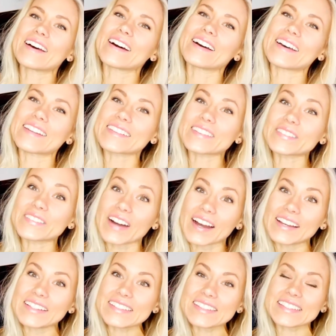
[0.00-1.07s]

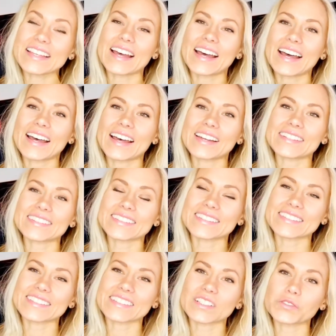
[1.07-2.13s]
device,
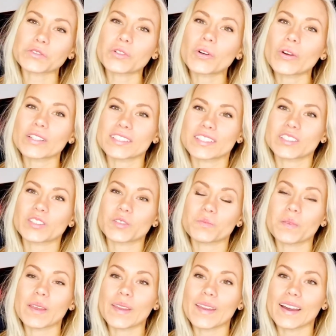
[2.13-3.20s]
and of course it should
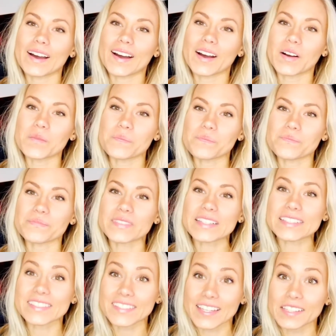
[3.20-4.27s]
be
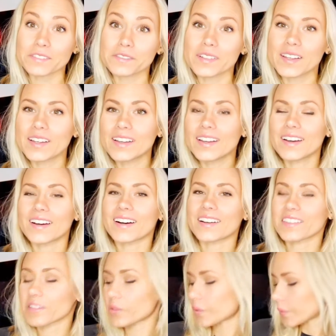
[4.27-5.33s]
safe on
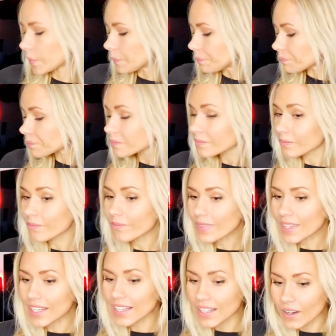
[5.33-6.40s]
the wall.
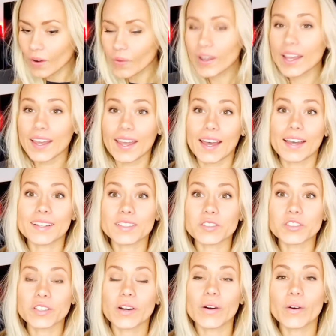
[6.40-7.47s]
Okay, and
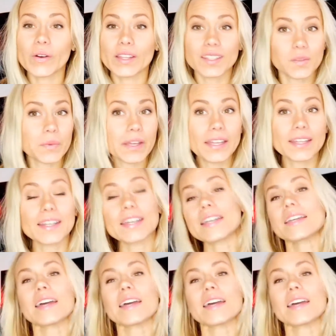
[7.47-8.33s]
so in the beginning,